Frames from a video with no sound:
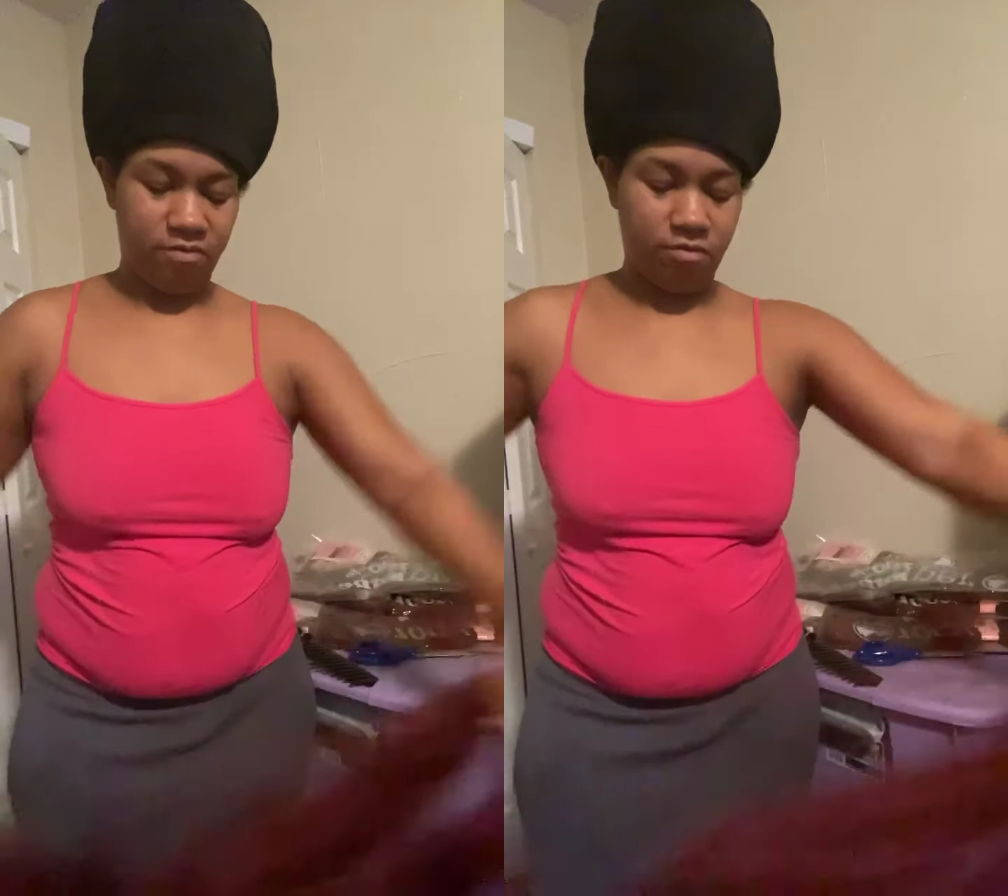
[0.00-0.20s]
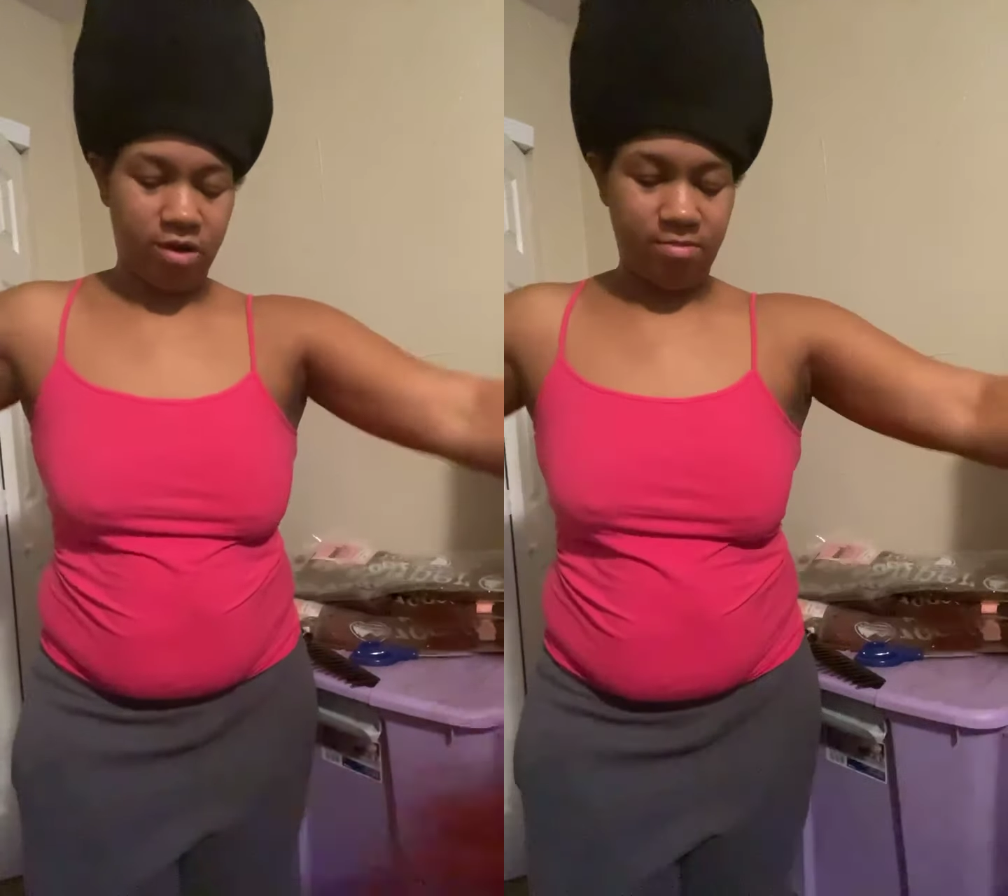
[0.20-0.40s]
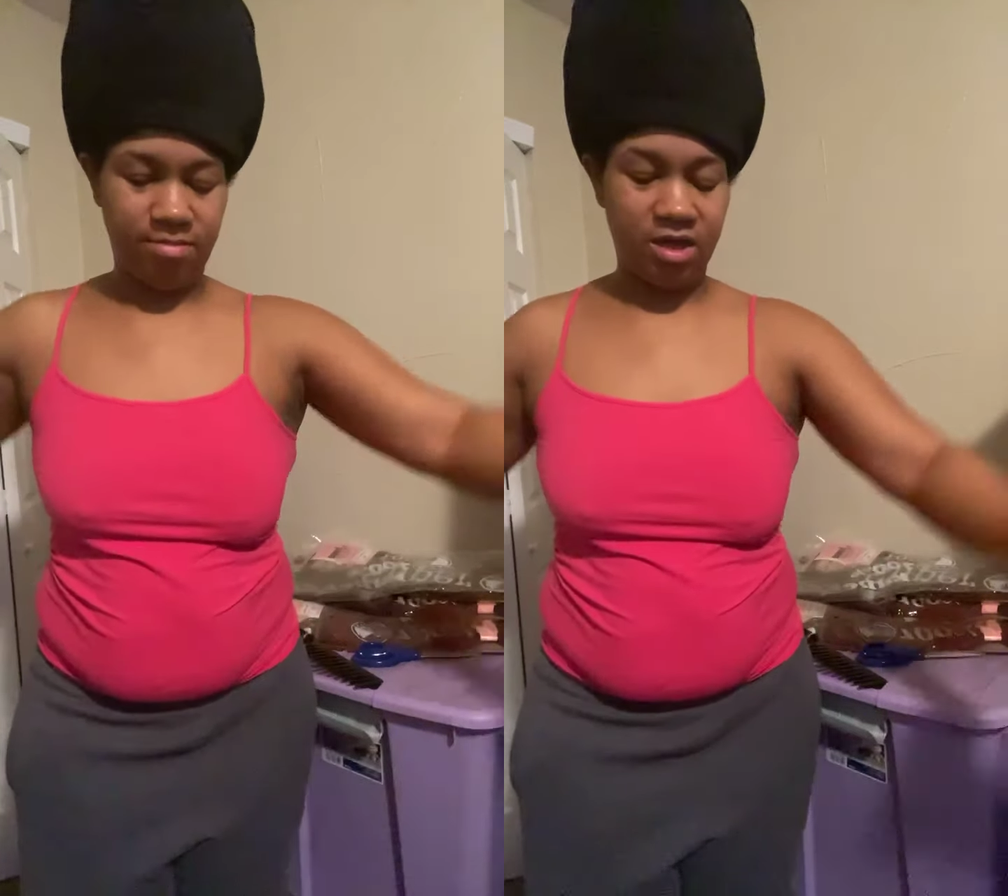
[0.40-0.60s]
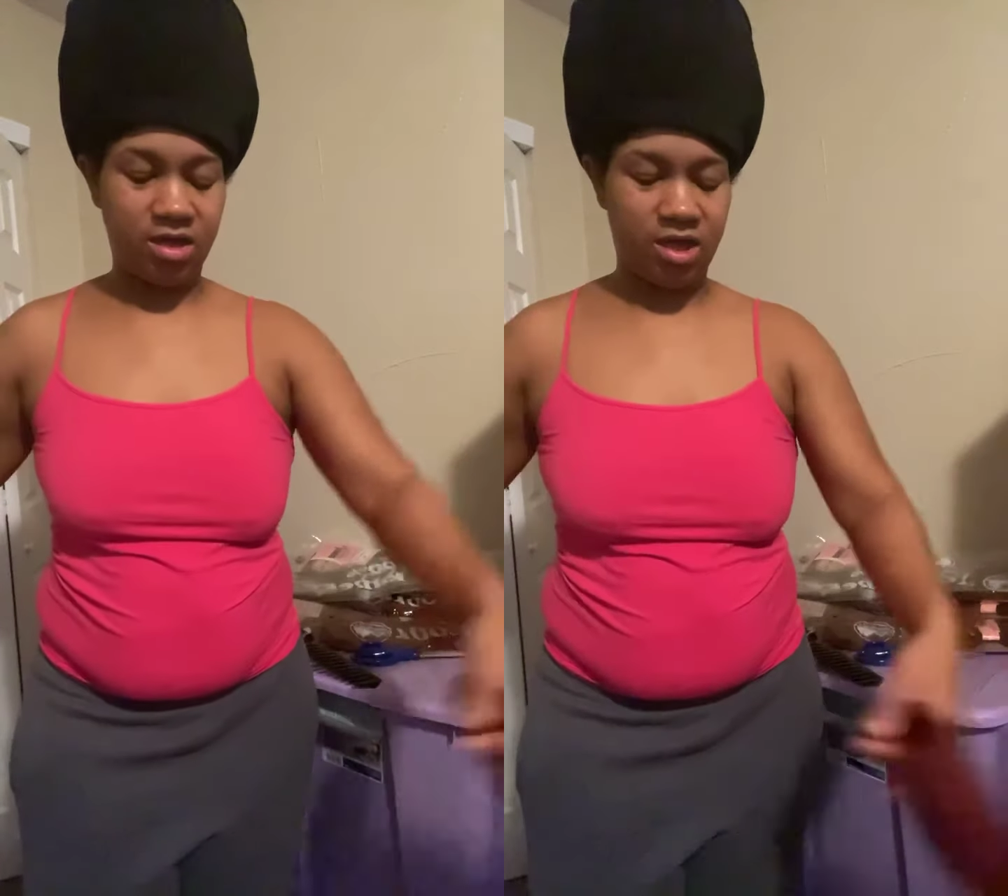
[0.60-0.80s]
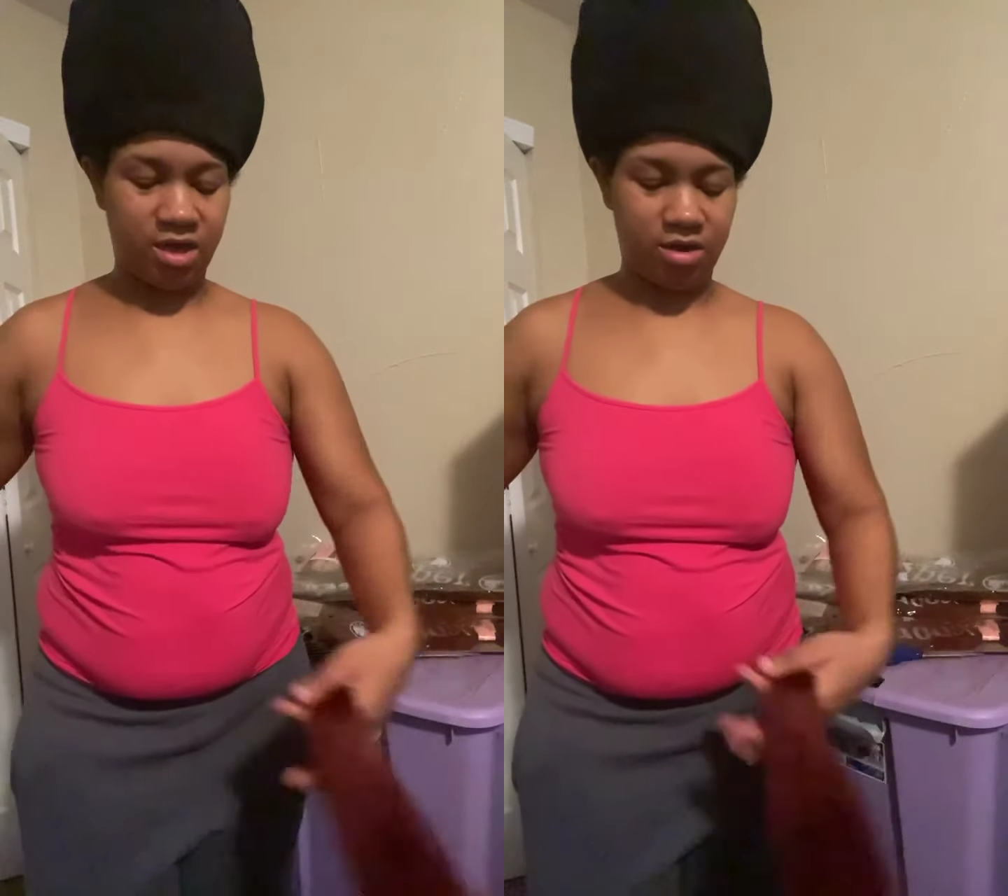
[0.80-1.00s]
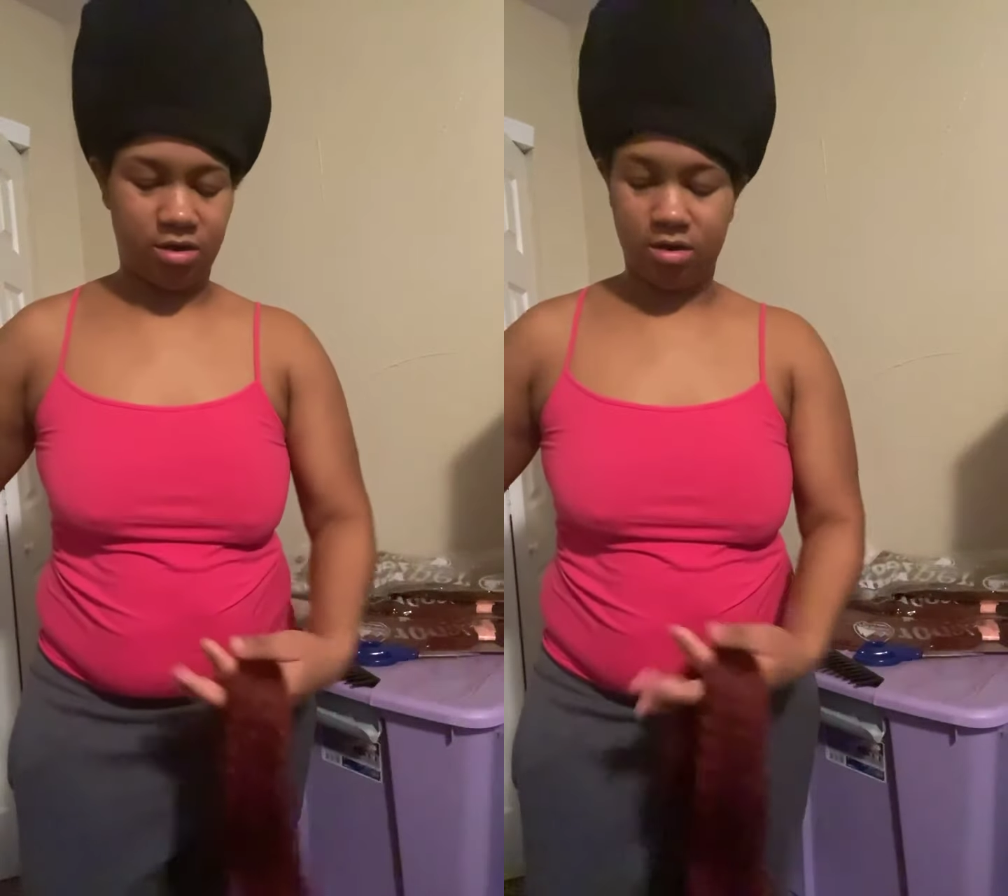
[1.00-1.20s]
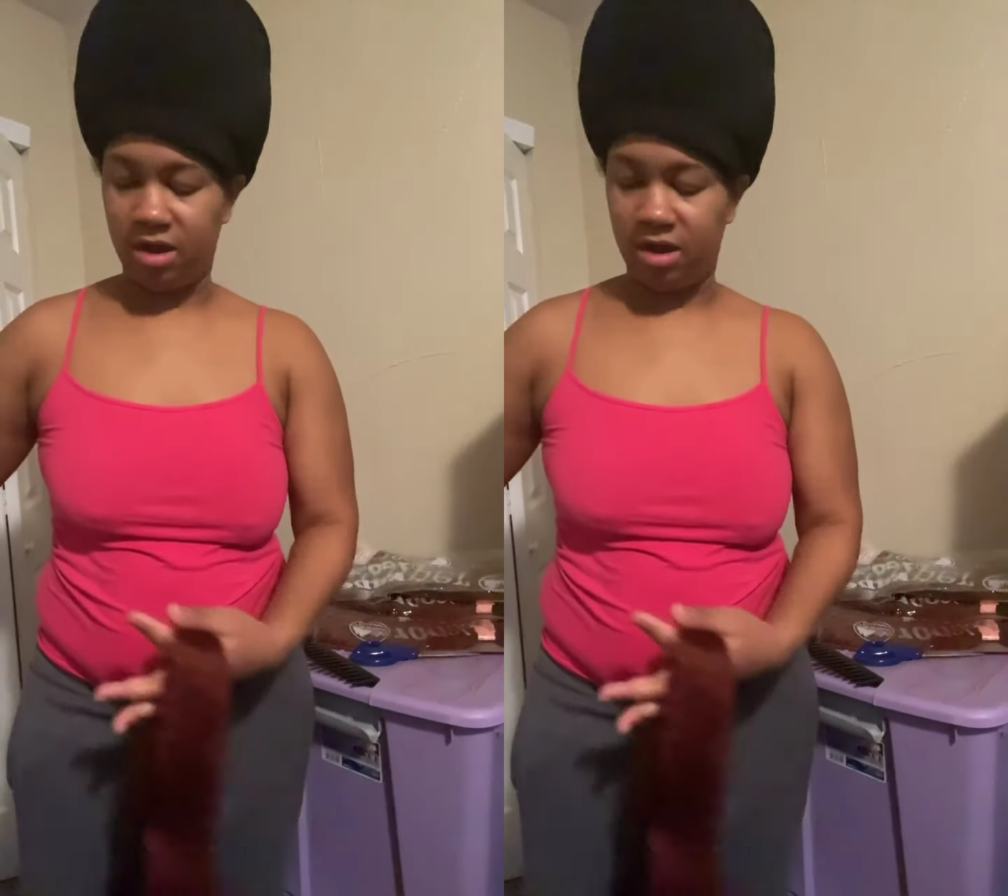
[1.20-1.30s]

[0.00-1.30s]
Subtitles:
want to mix hair,